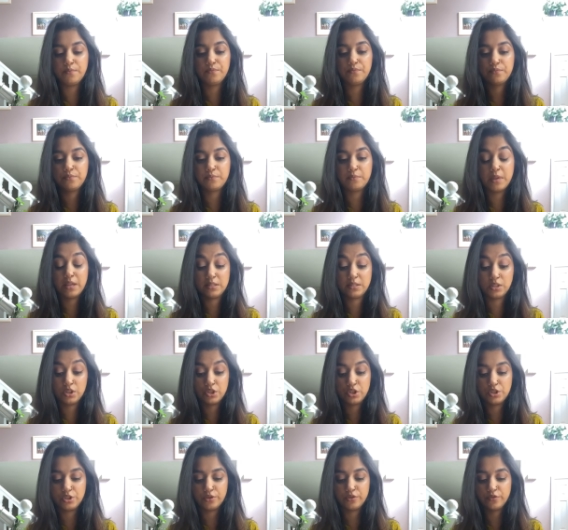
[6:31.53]

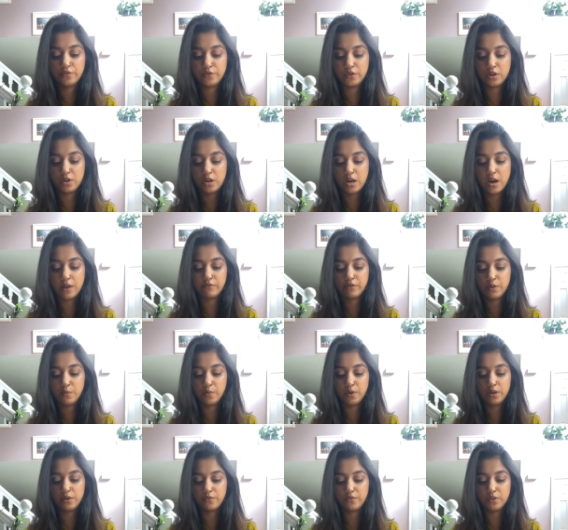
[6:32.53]
message for
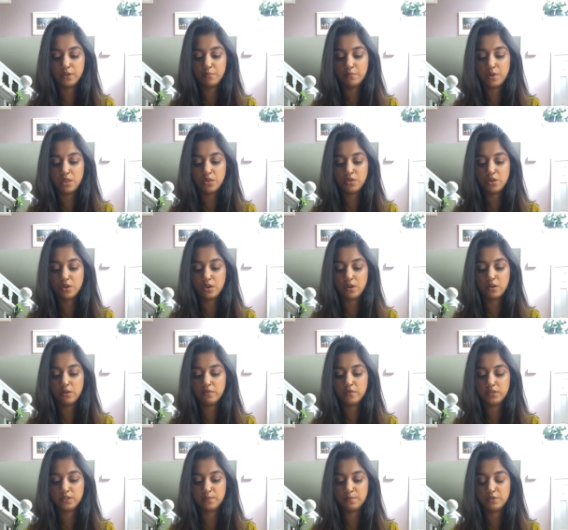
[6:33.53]
everyone for the month of
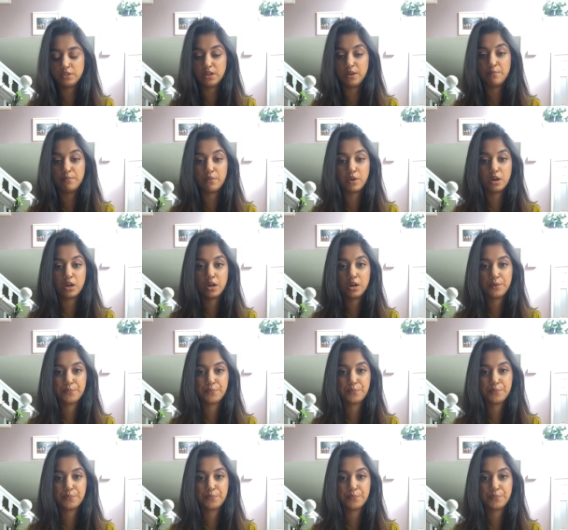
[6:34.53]
September.